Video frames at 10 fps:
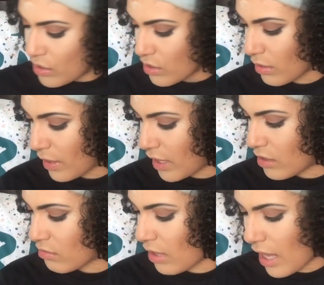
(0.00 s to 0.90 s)
So go ahead
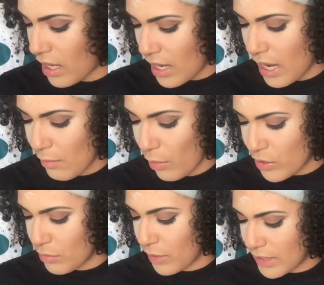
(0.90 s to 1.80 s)
and do that, and now I'm going
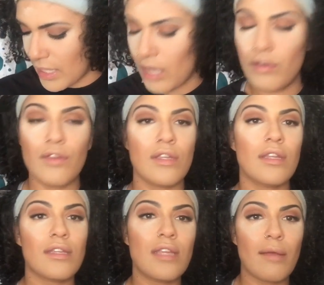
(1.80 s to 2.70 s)
to blend it out
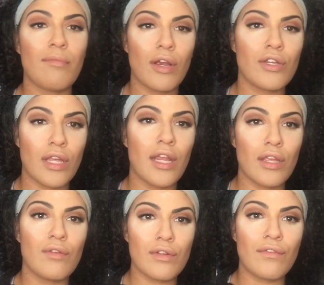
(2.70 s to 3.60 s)
using the same brush that I
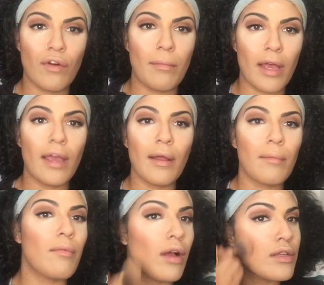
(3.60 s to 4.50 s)
used for my
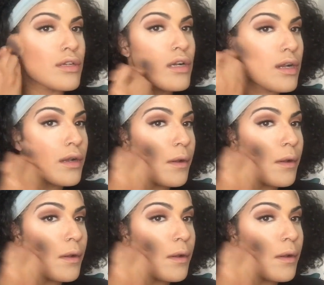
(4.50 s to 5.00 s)
bronzer.